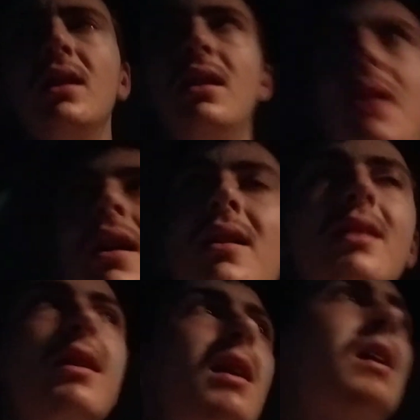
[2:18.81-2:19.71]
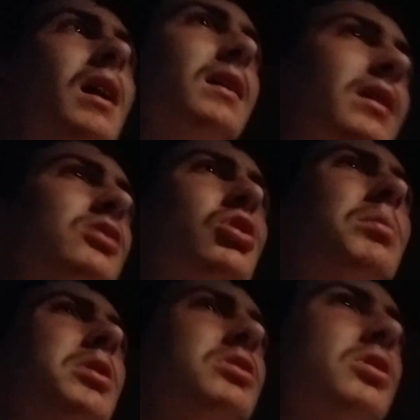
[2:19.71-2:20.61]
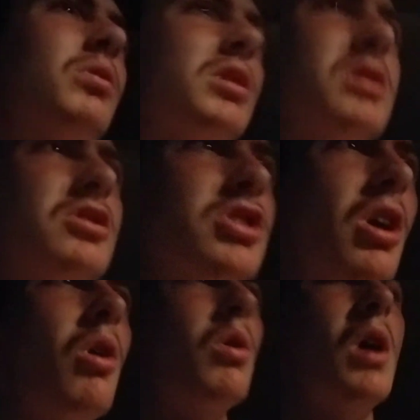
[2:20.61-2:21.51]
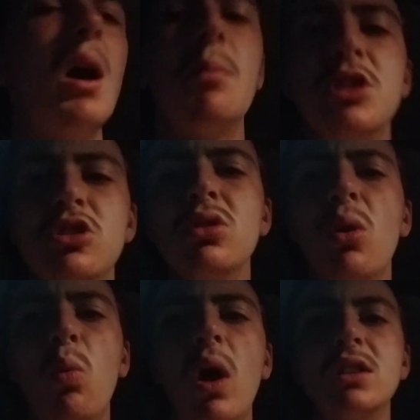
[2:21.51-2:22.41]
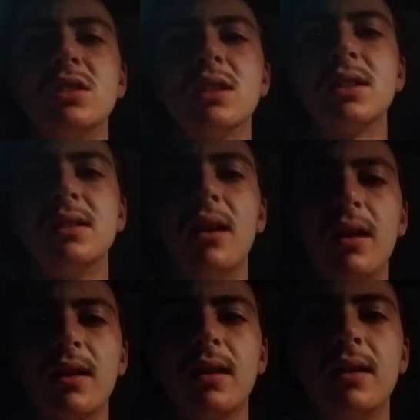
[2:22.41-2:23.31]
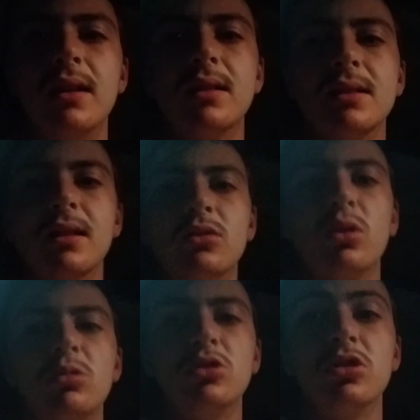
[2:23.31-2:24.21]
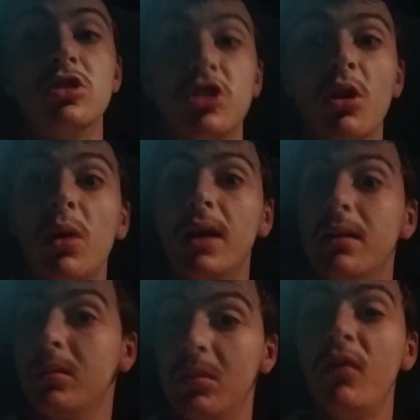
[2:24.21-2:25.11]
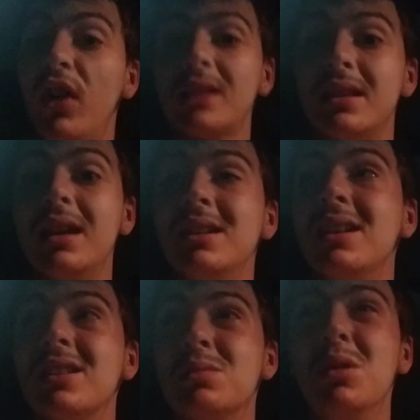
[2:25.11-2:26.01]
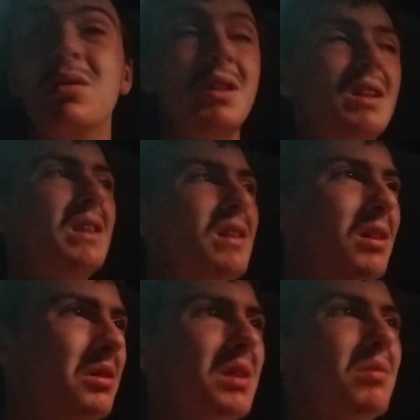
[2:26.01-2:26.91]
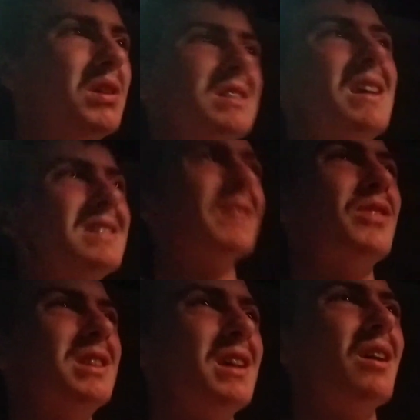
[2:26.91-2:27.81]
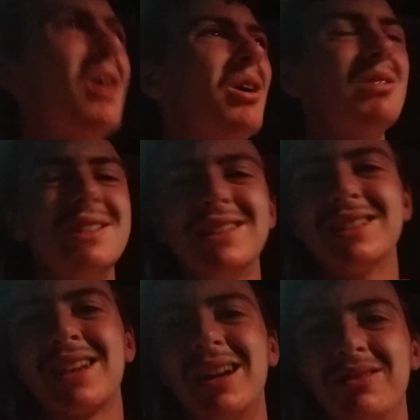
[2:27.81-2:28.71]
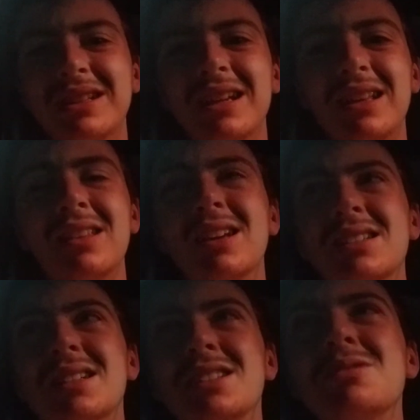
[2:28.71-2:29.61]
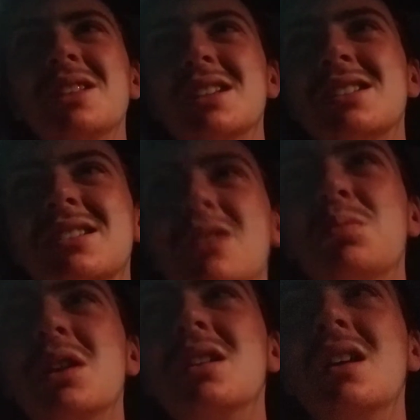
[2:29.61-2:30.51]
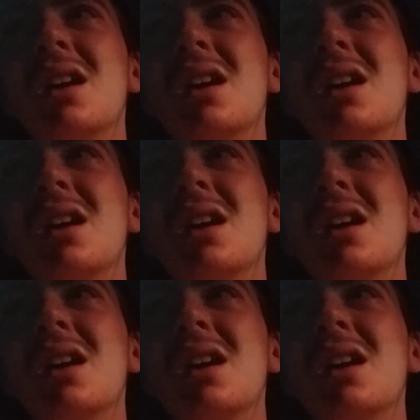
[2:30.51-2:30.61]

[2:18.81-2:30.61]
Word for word: and and contribute to the rest of the show, but you could watch this and not and it doesn't contribute to the show. It, in fact, the ending of this movie literally resets everything, which is just kind of ridiculous and it's really stupid.